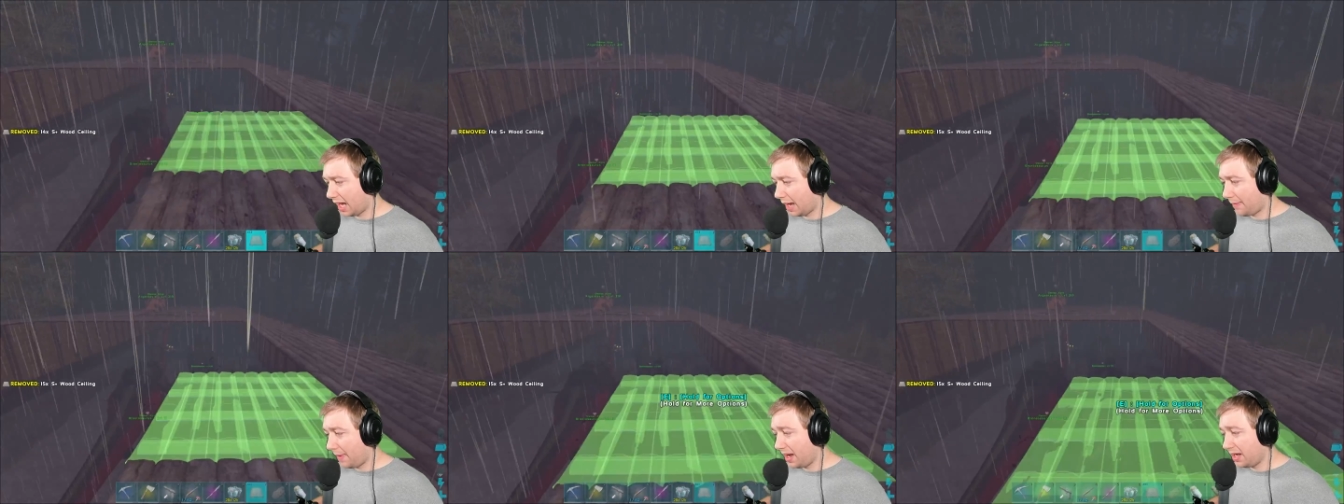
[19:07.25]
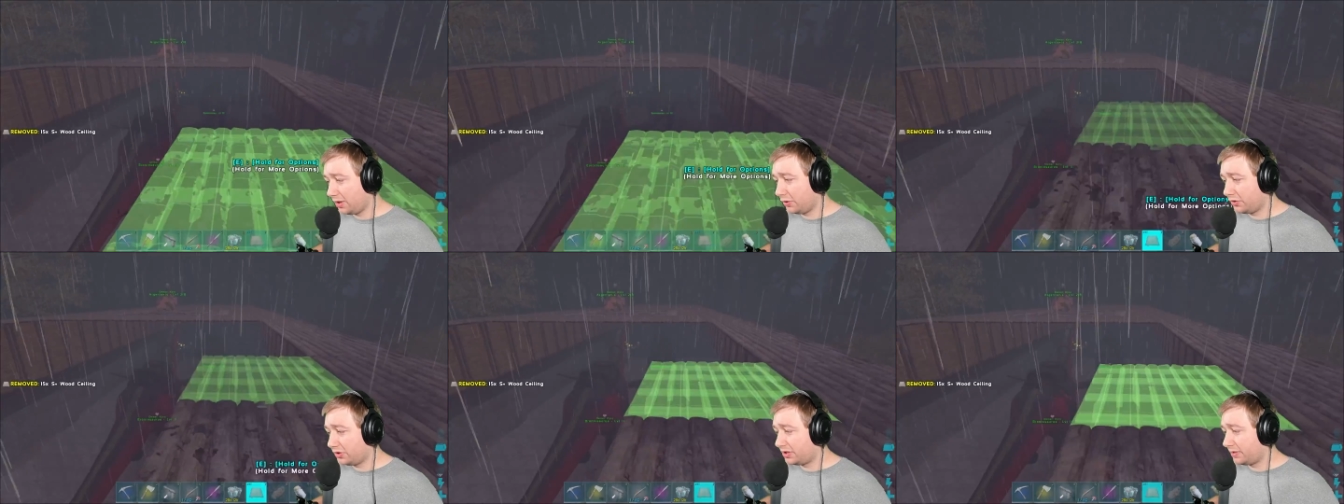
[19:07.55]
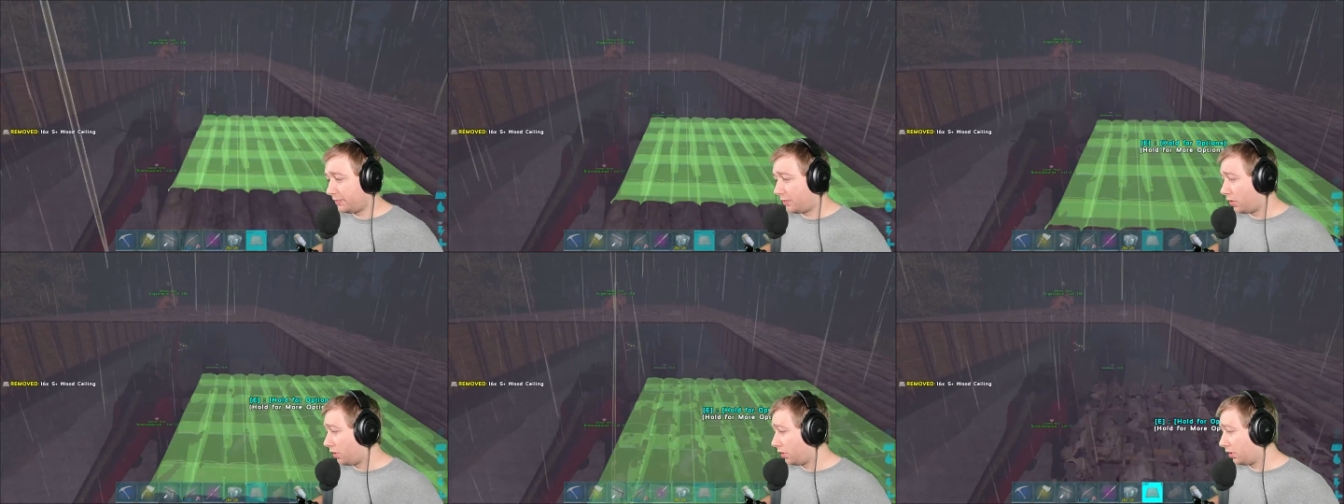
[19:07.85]
I might do
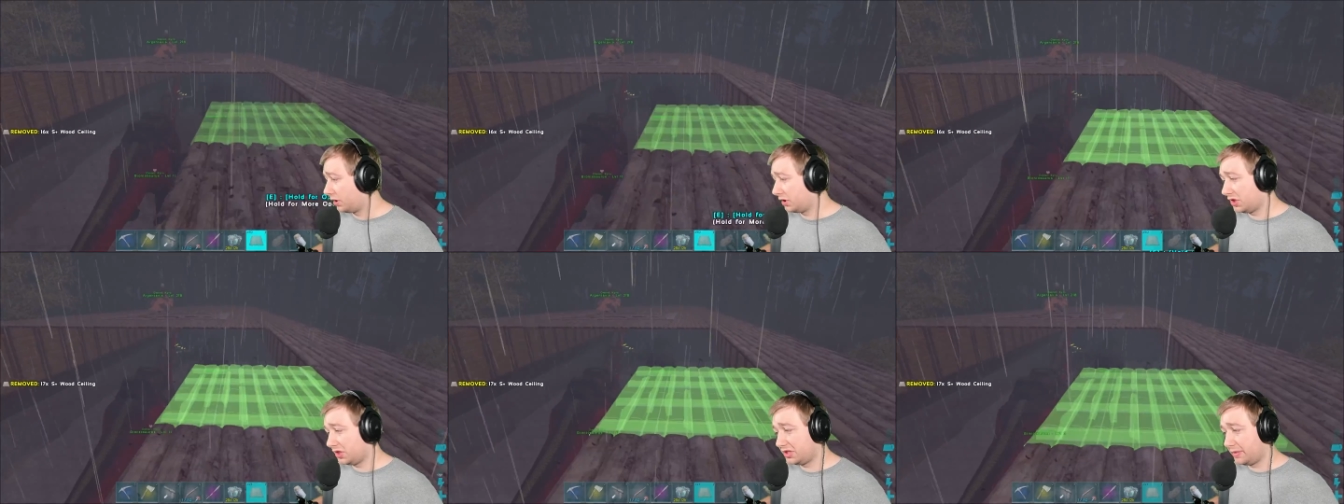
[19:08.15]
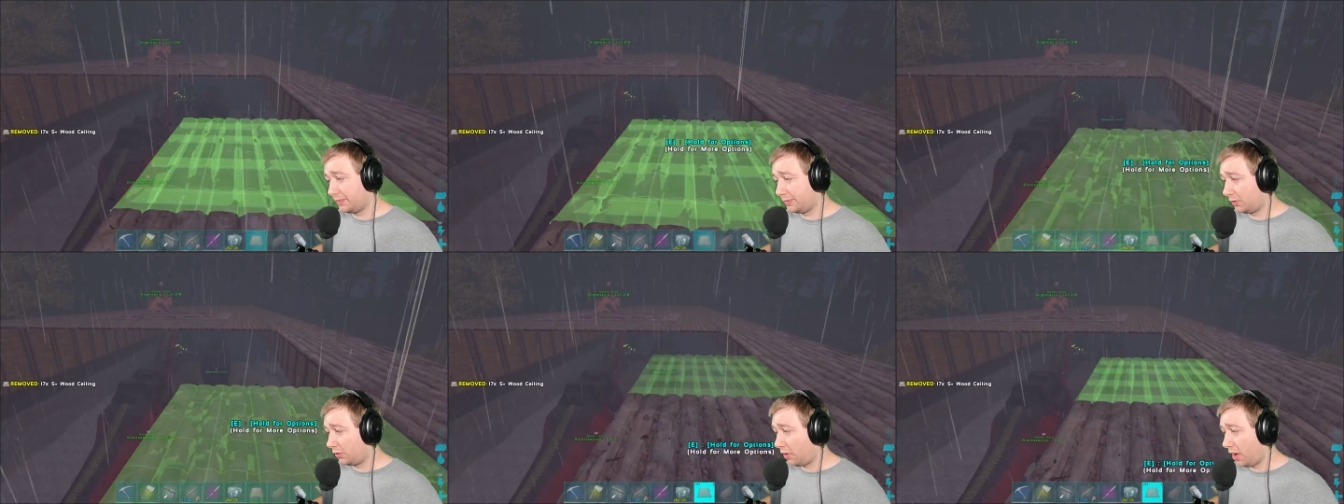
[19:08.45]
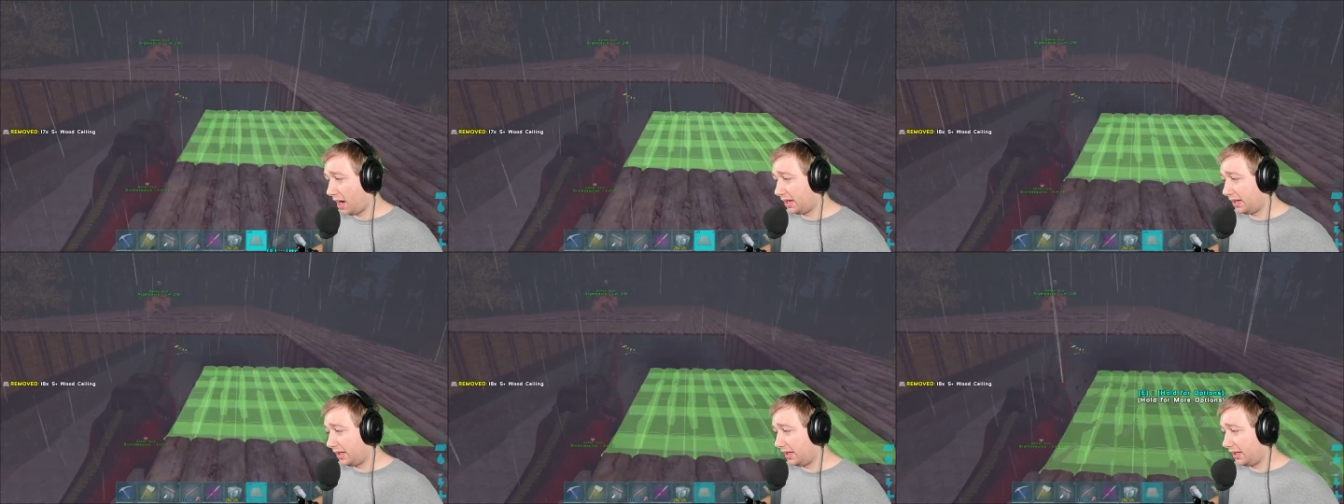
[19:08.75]
some ARK, just some
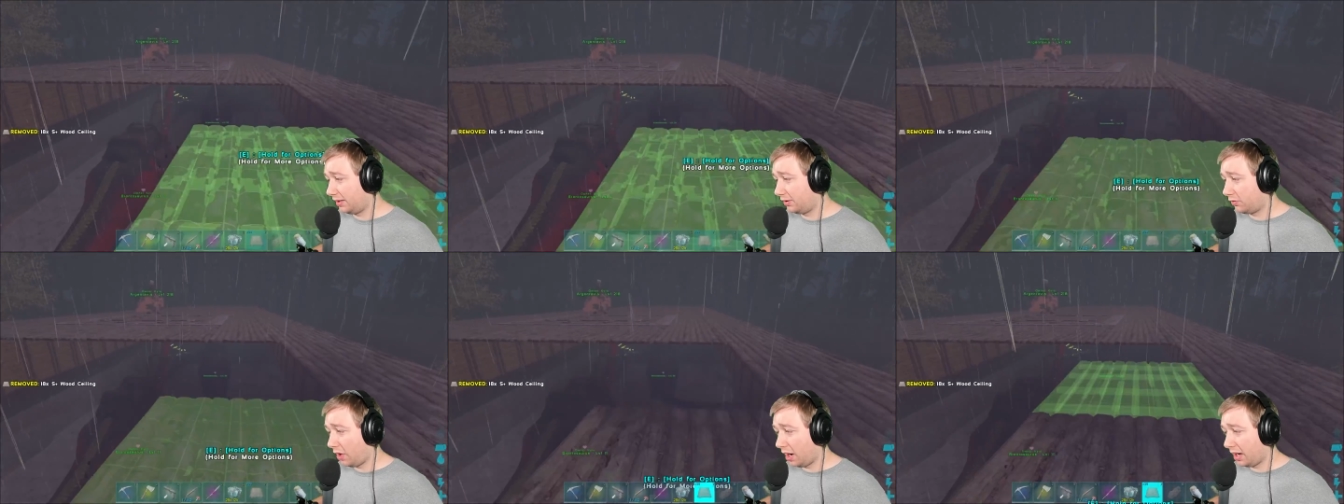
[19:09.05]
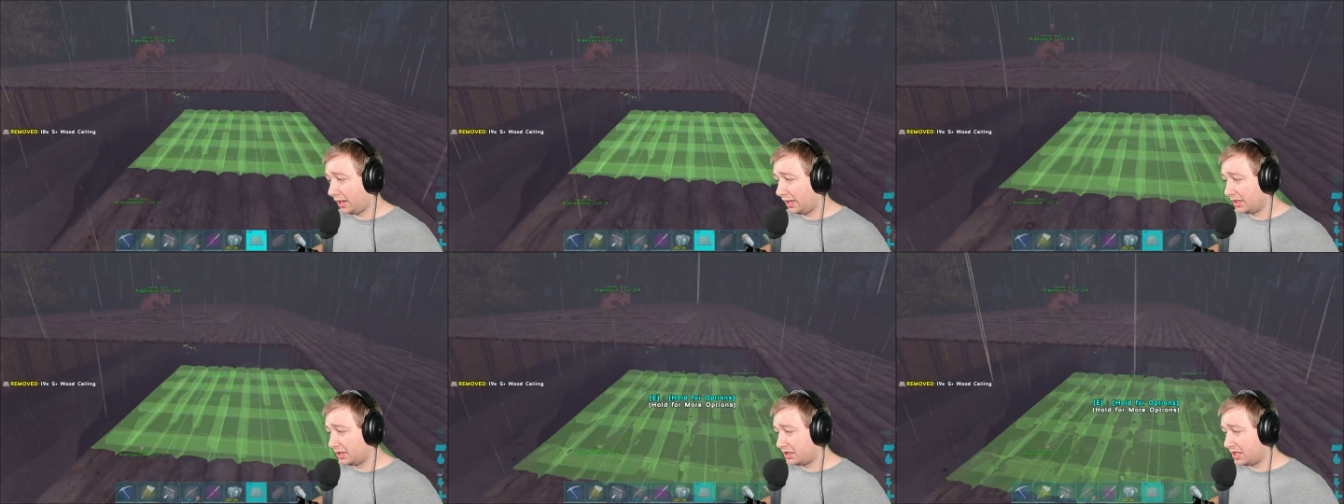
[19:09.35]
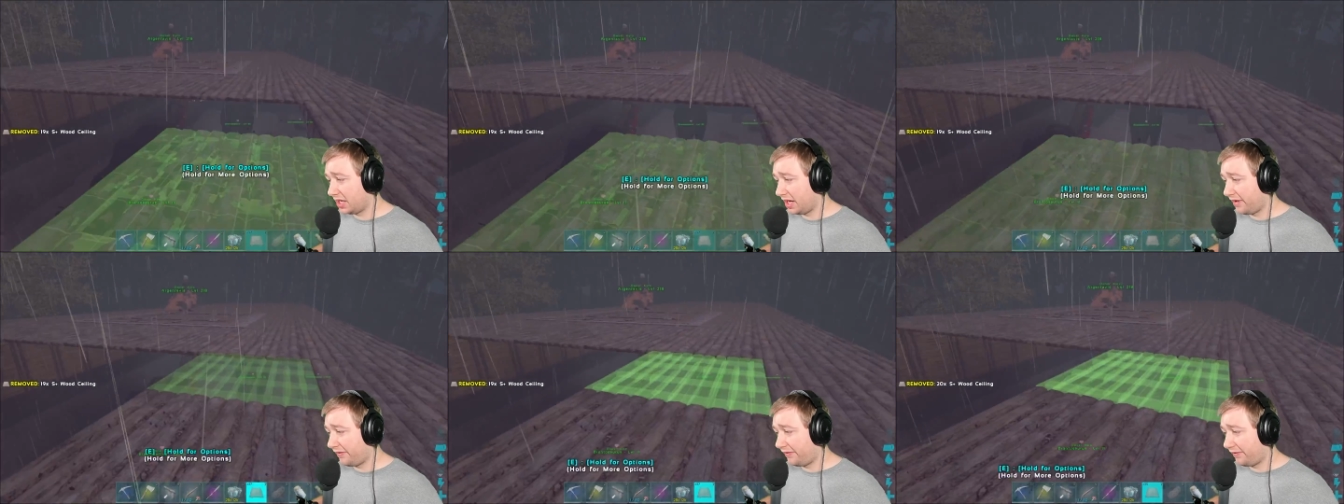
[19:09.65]
grinding
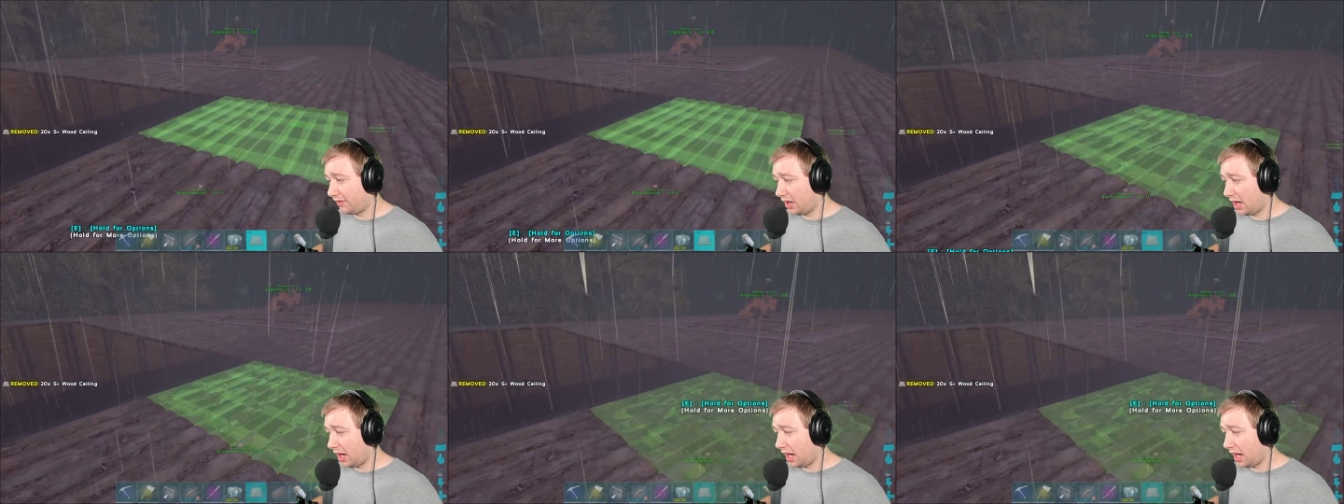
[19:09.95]
stuff.